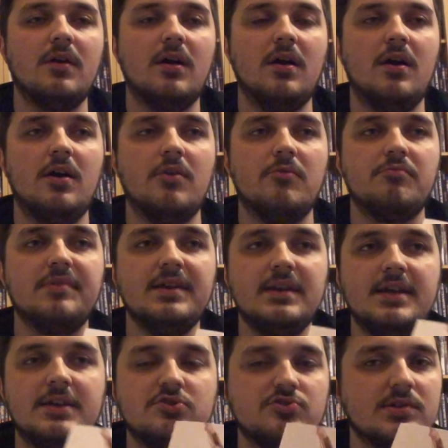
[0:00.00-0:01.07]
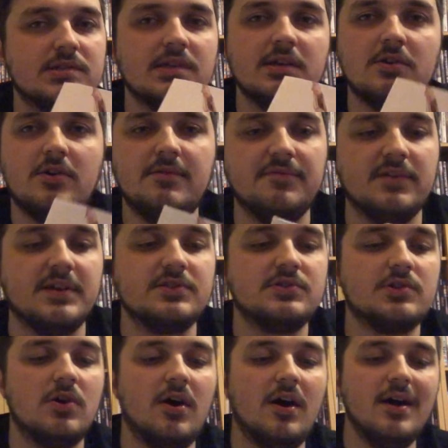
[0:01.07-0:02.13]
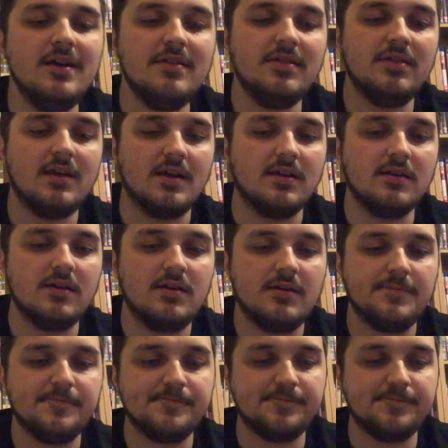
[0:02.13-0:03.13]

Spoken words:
really interesting conflict. So I think